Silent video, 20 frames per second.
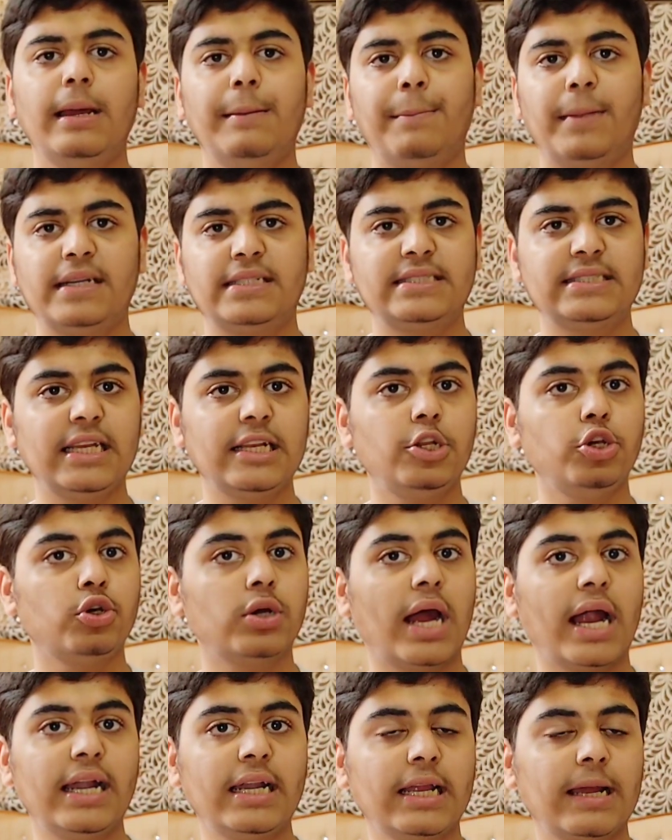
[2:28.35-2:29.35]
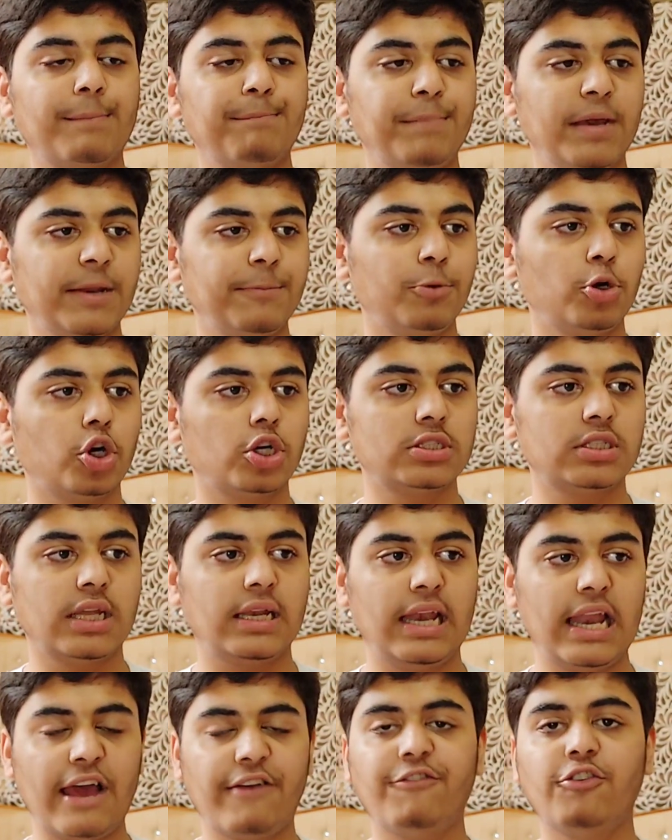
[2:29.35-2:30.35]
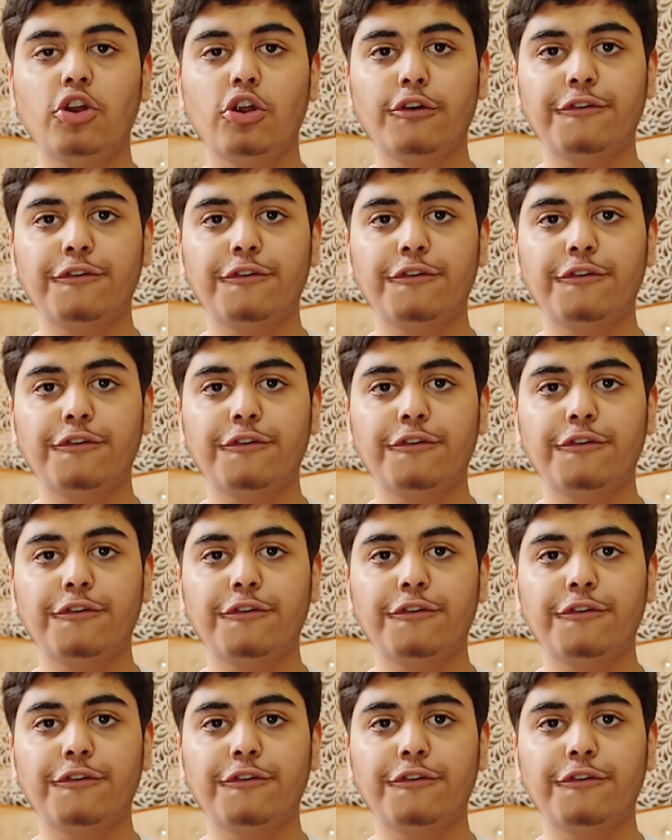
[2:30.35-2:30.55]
but still you can't compare, because the level